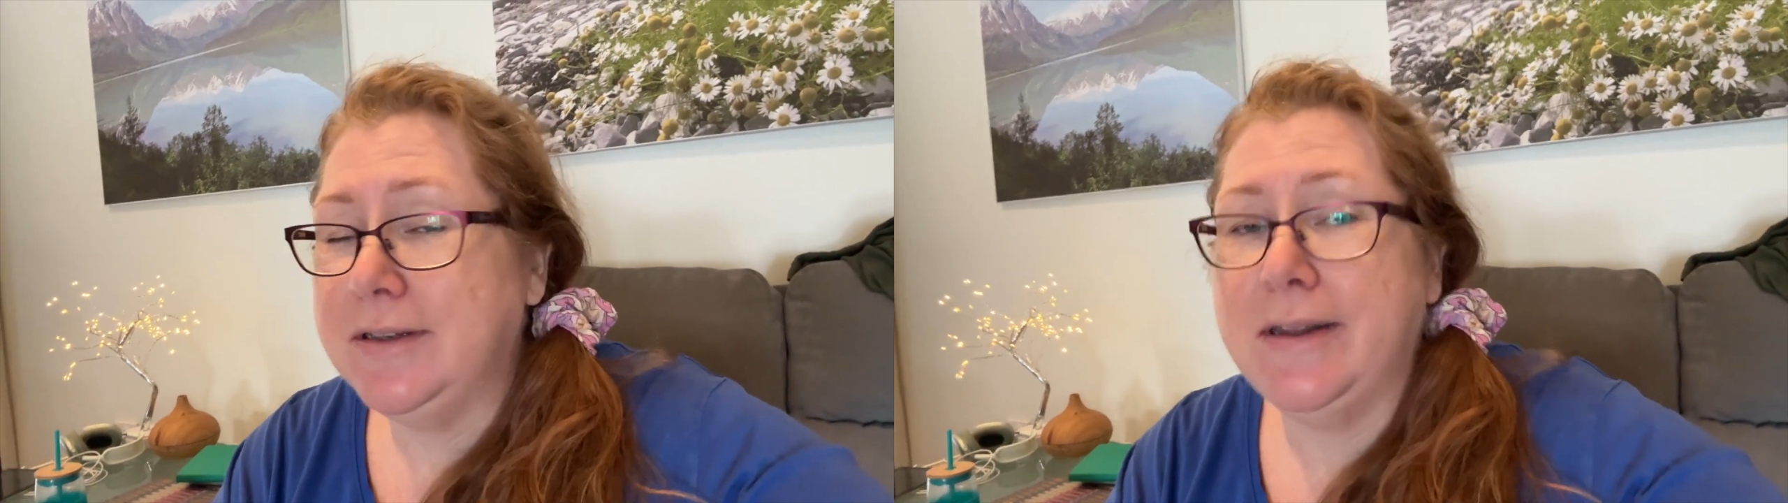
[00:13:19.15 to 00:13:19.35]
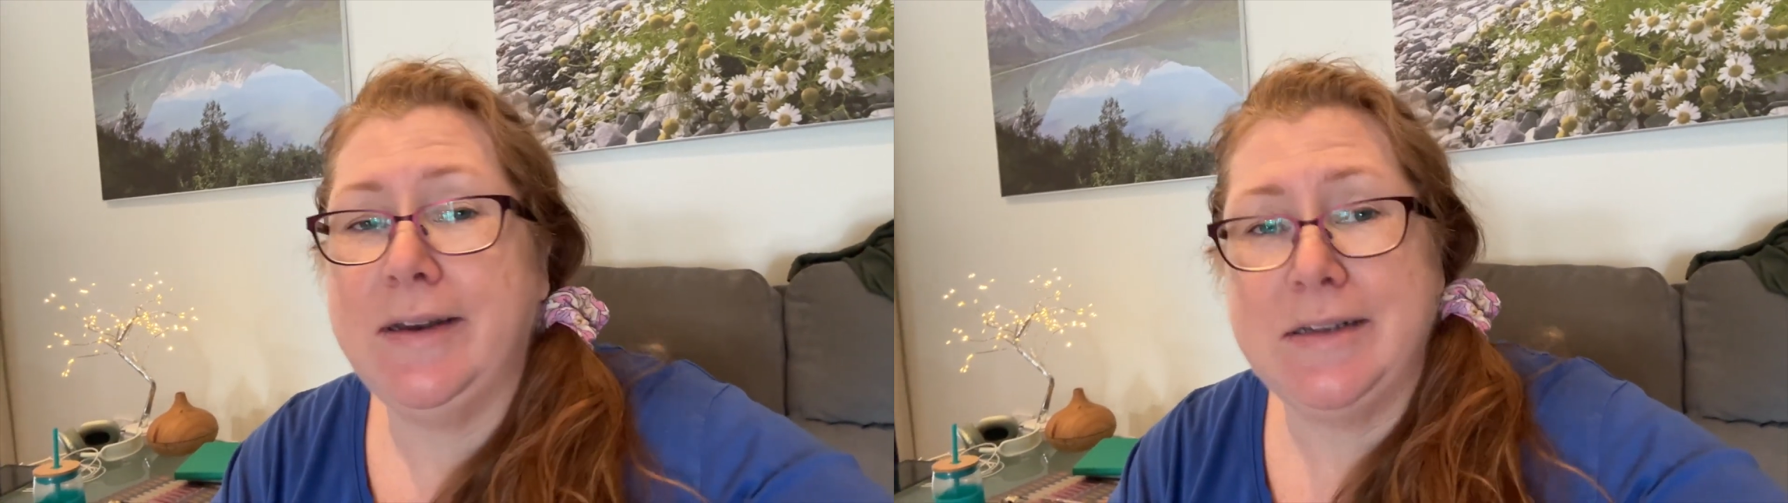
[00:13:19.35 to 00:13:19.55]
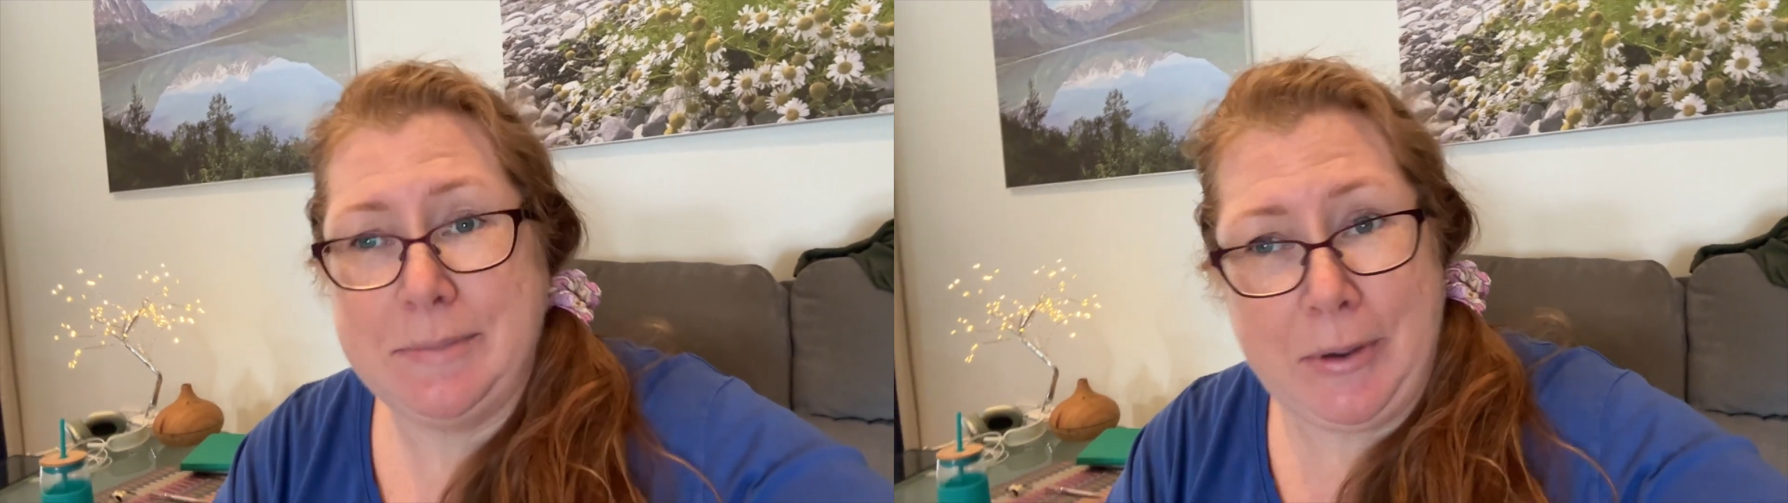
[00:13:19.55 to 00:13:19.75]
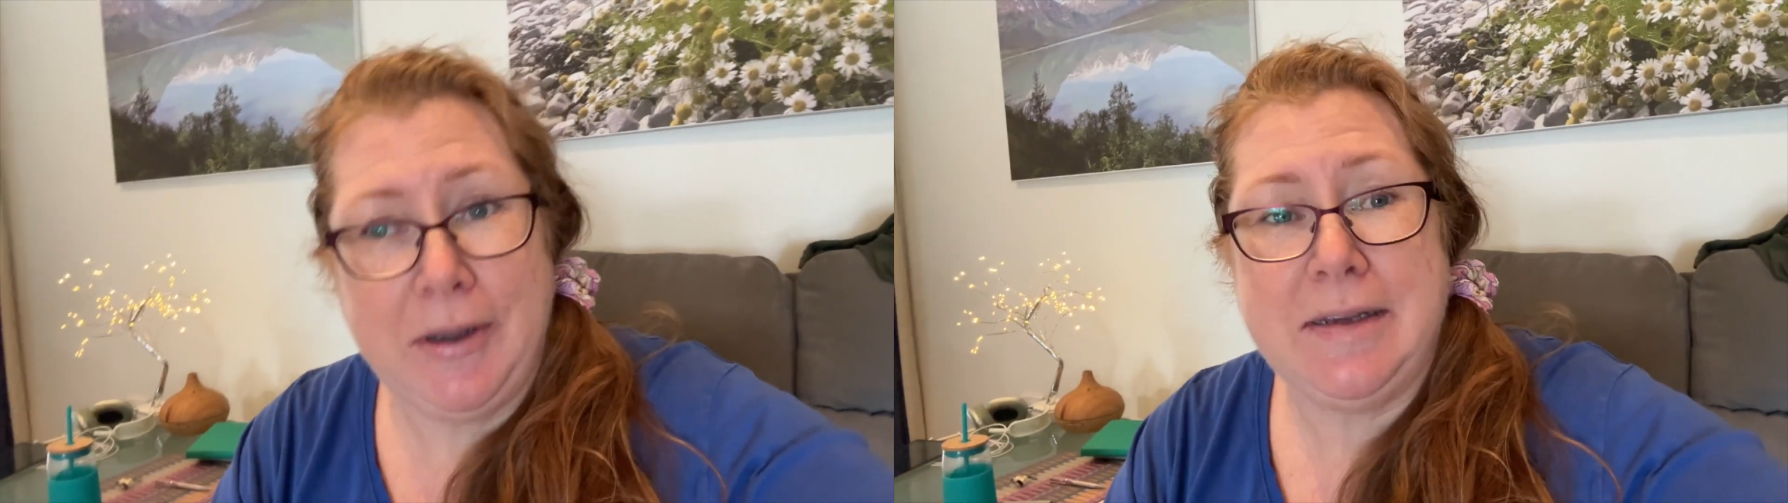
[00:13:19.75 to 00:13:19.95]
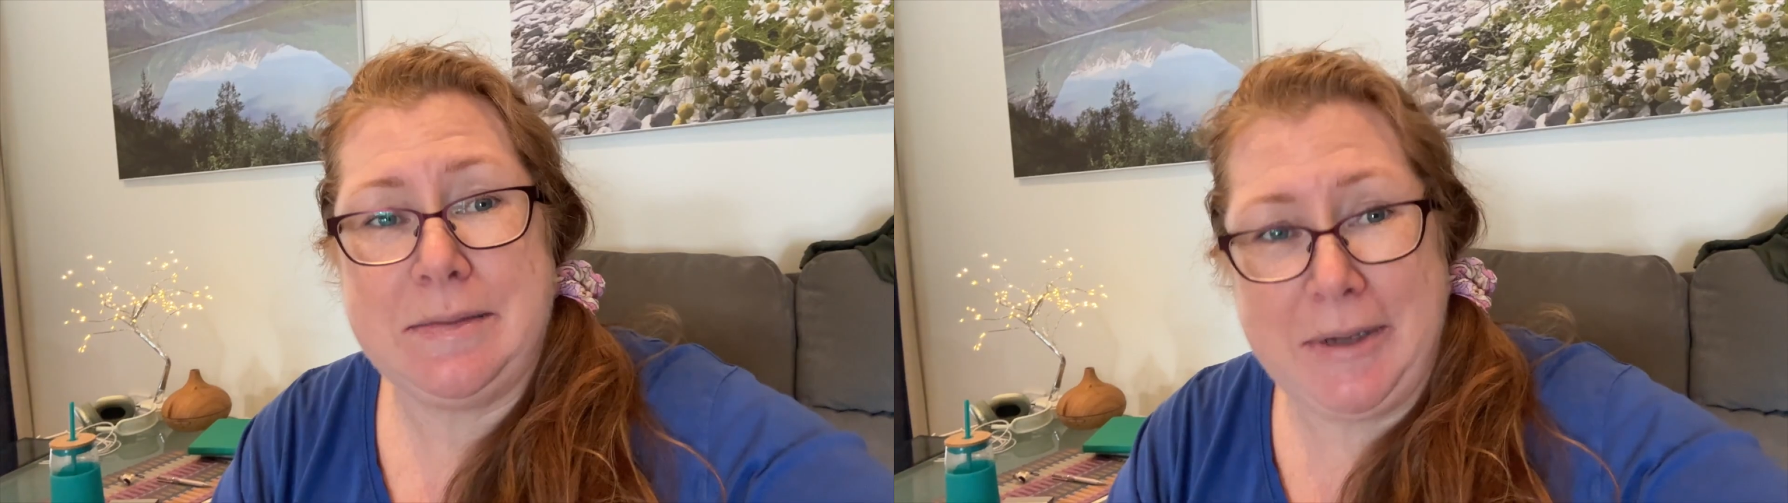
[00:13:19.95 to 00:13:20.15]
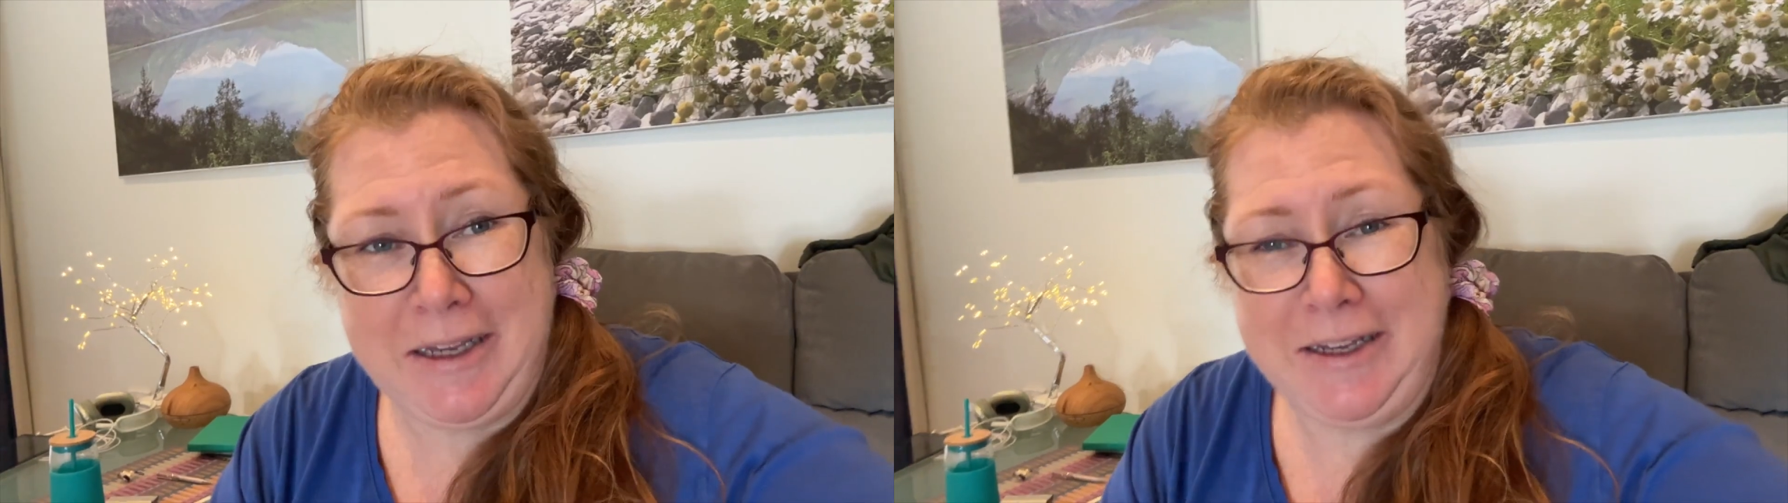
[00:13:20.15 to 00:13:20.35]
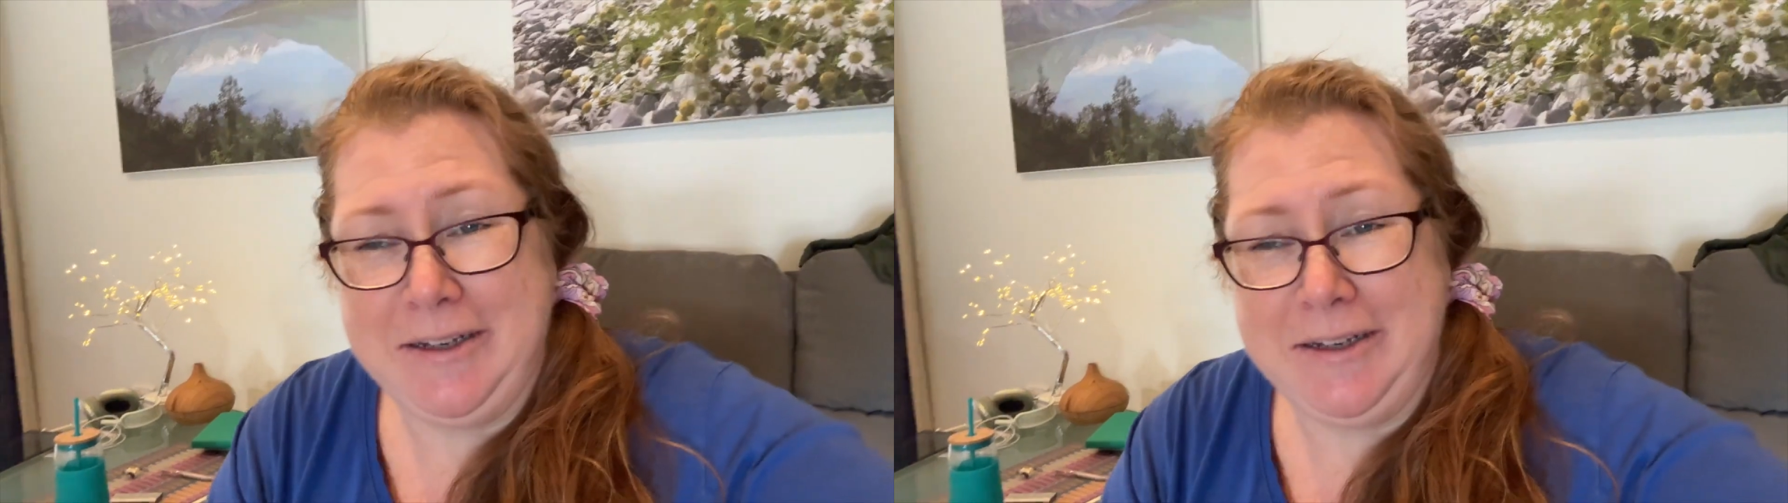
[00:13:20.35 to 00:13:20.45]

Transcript: that inspires me.